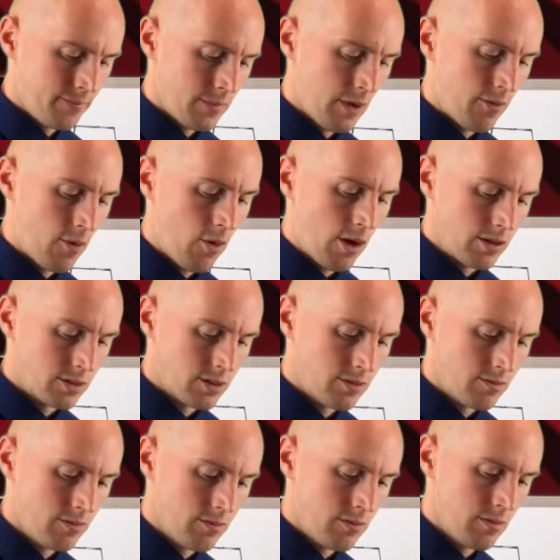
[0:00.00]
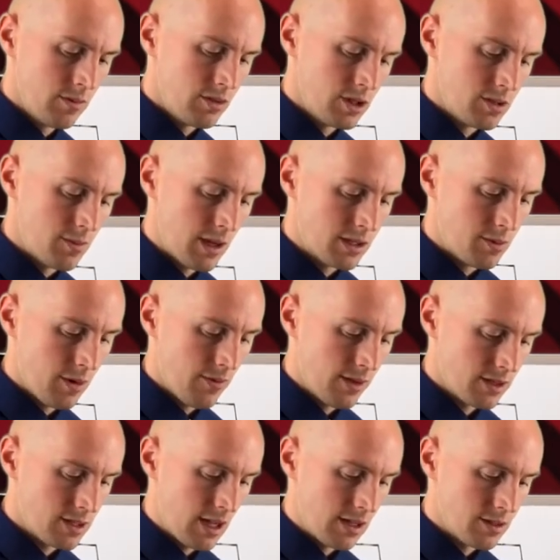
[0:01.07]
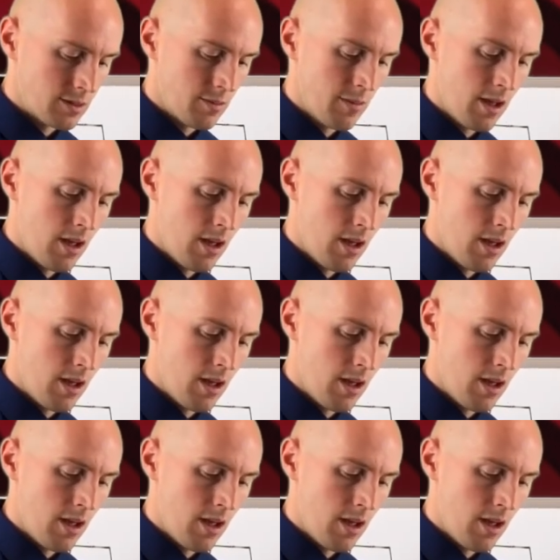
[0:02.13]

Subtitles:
Of course. Just makes perfect sense.